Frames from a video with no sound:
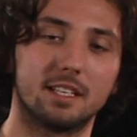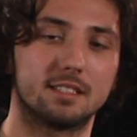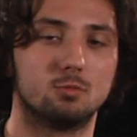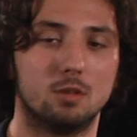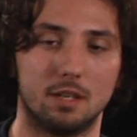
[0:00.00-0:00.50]
to
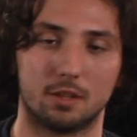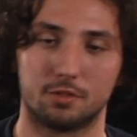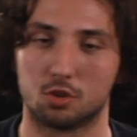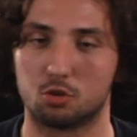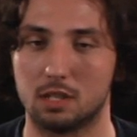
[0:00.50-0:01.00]
get the woman
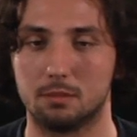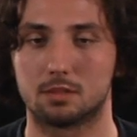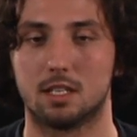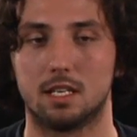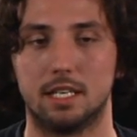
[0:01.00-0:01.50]
of your
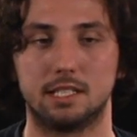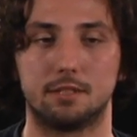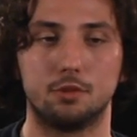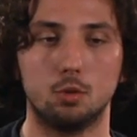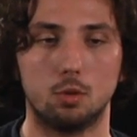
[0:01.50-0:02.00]
dreams is
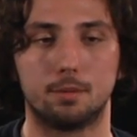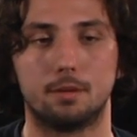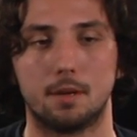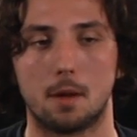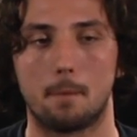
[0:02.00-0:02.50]
if you would
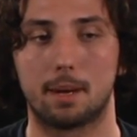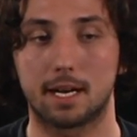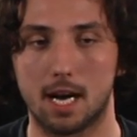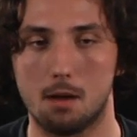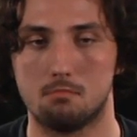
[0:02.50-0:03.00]

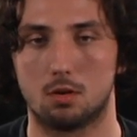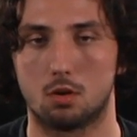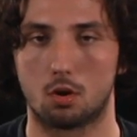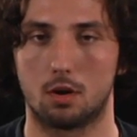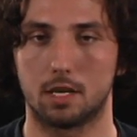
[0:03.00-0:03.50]
become,
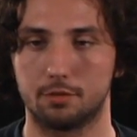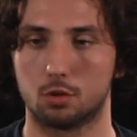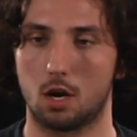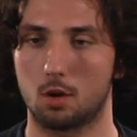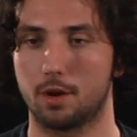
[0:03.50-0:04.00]
or if
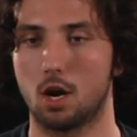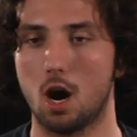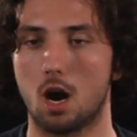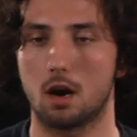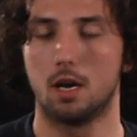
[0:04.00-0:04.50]
you already
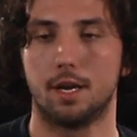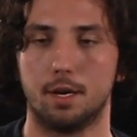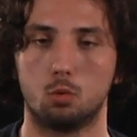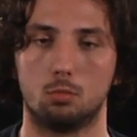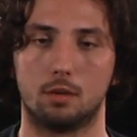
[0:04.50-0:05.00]
are,
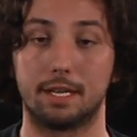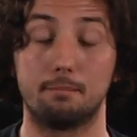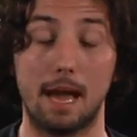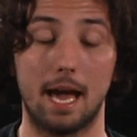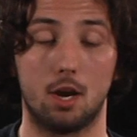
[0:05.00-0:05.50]
the woman, the
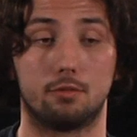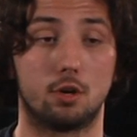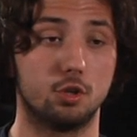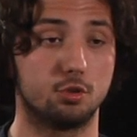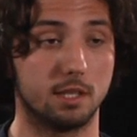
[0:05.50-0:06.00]
man of
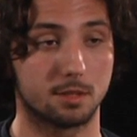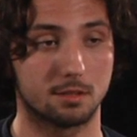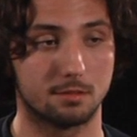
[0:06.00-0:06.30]
her dreams.